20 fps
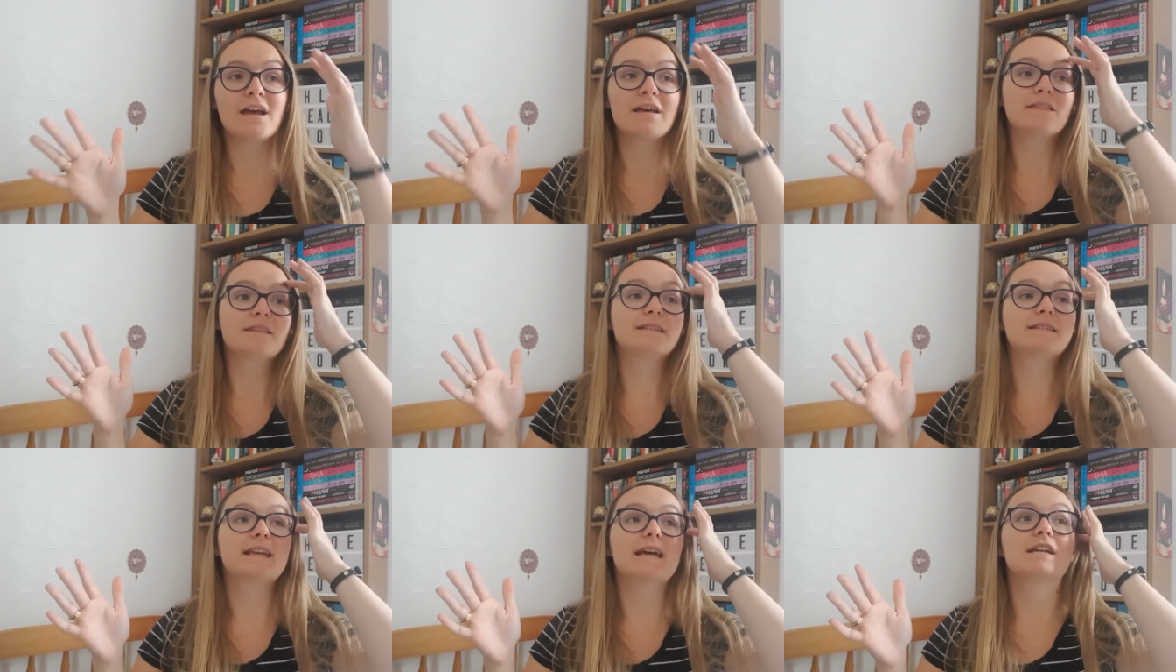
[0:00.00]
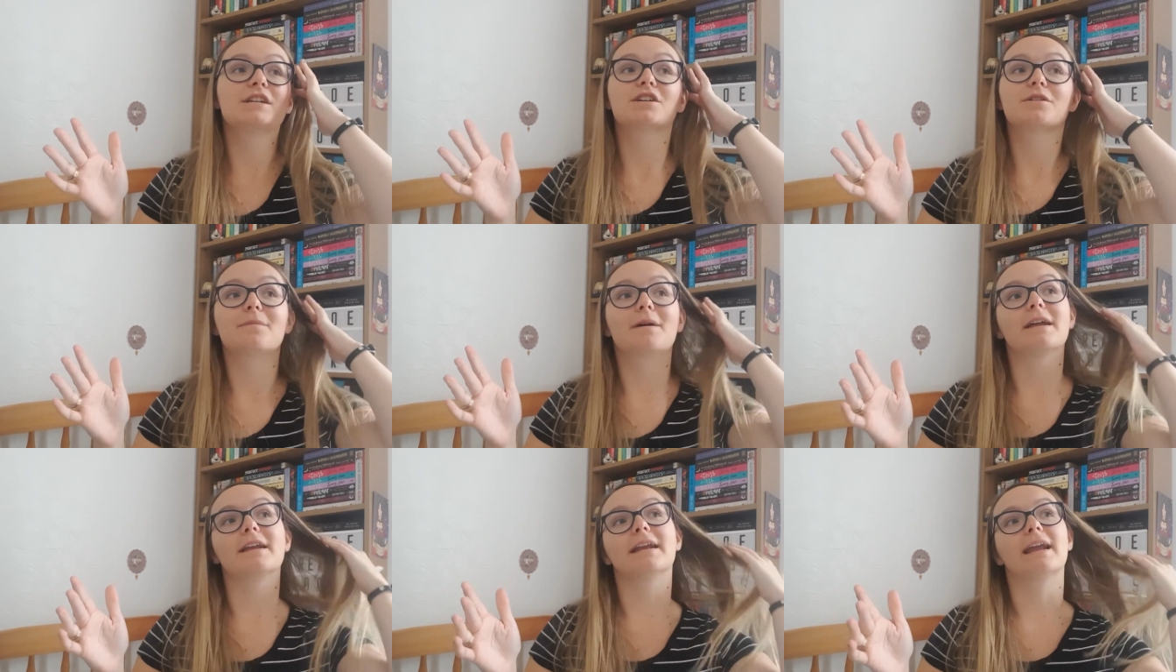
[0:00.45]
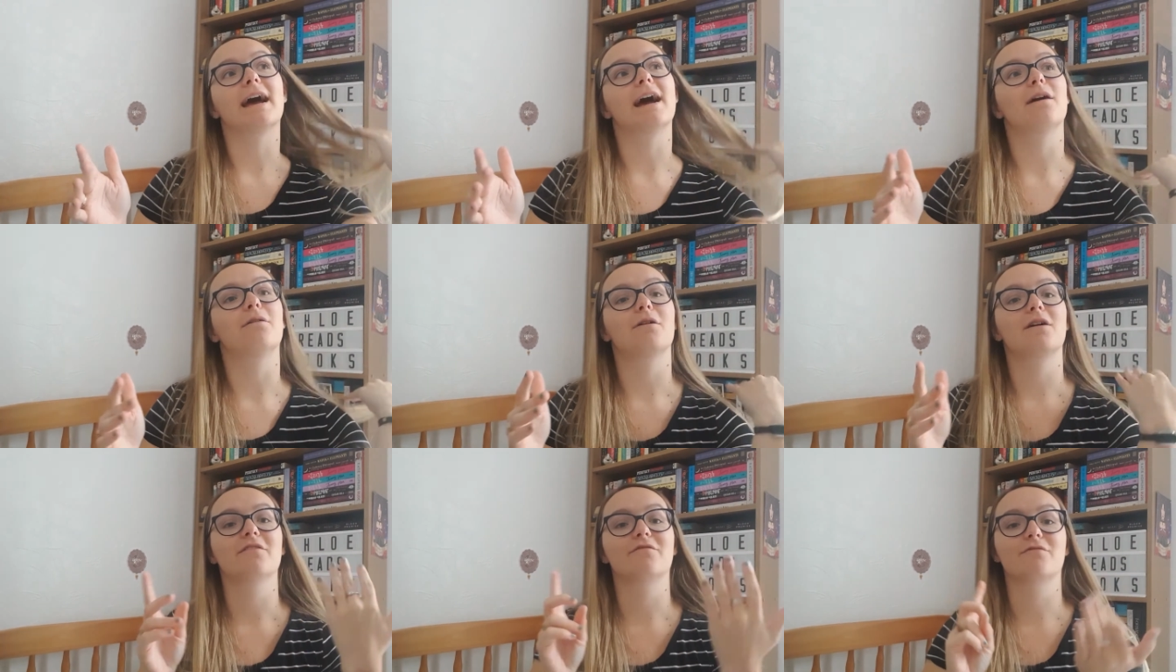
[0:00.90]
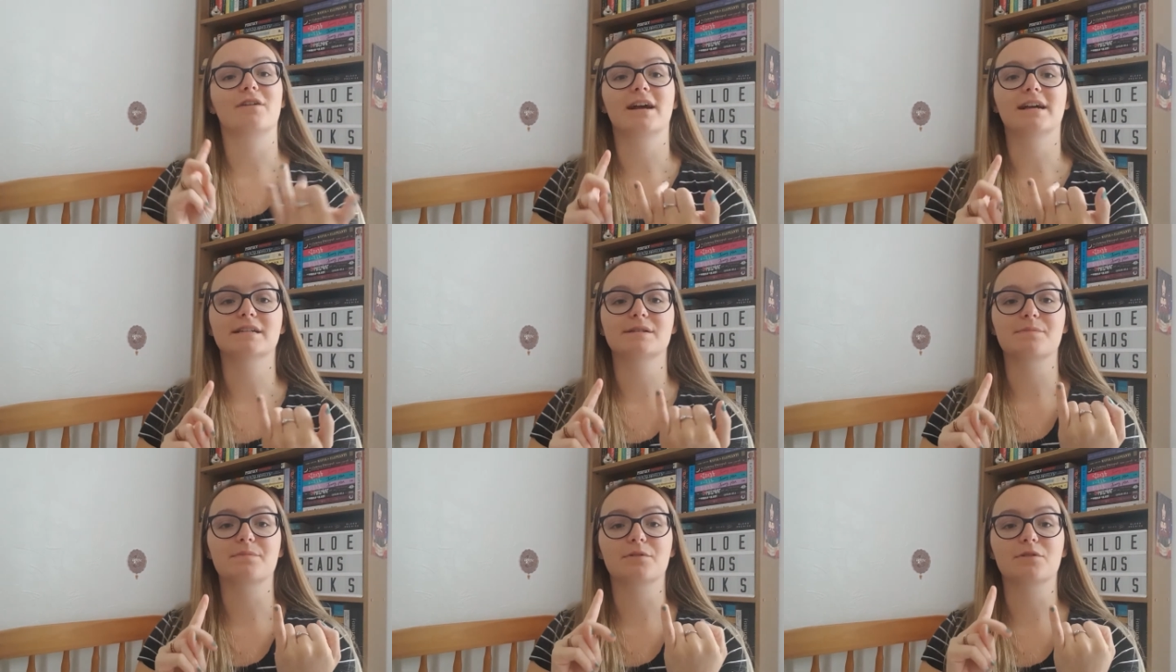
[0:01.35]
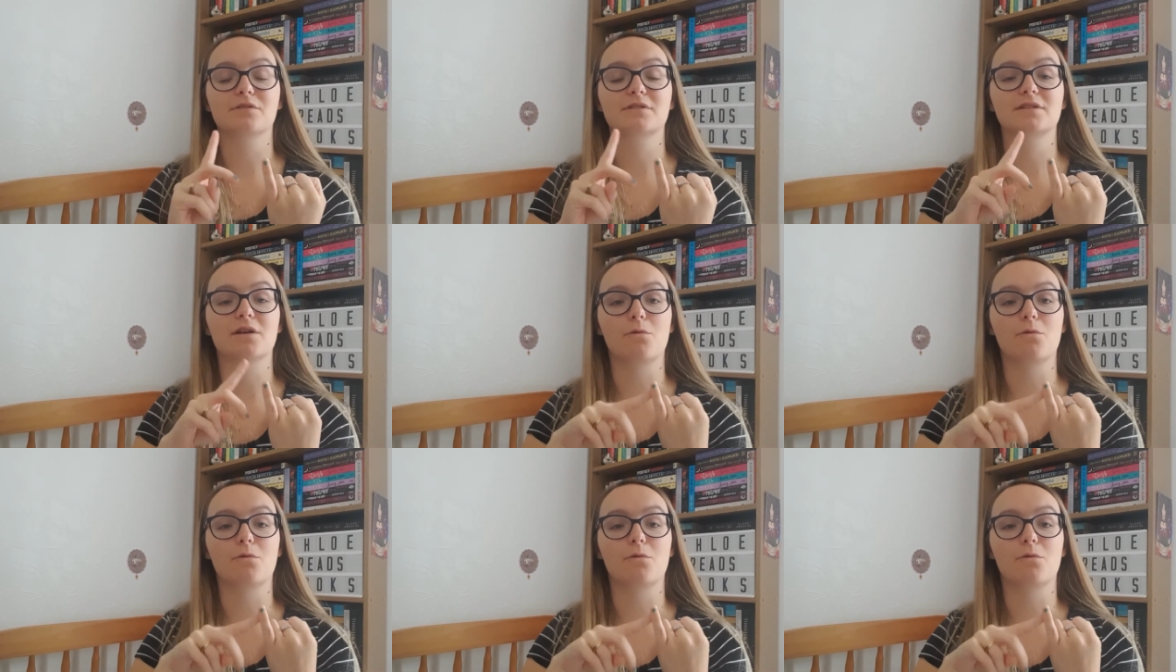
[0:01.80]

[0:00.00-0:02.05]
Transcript: The stage I'm at now, I've read books